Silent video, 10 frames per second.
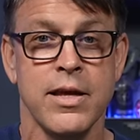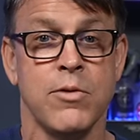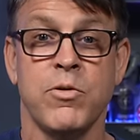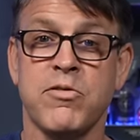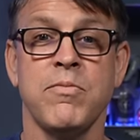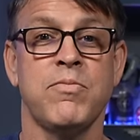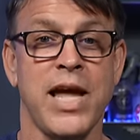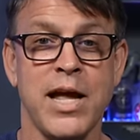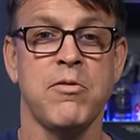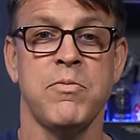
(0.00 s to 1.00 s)
with some
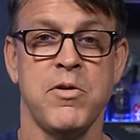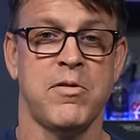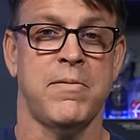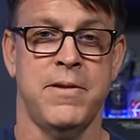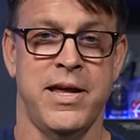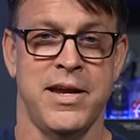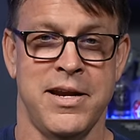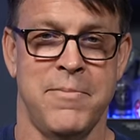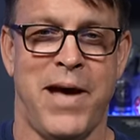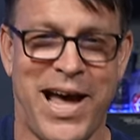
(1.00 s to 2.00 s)
dance music playing in
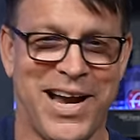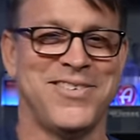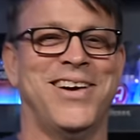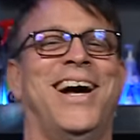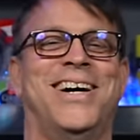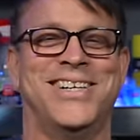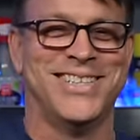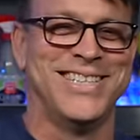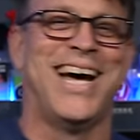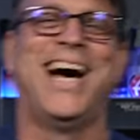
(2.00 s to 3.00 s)
the background.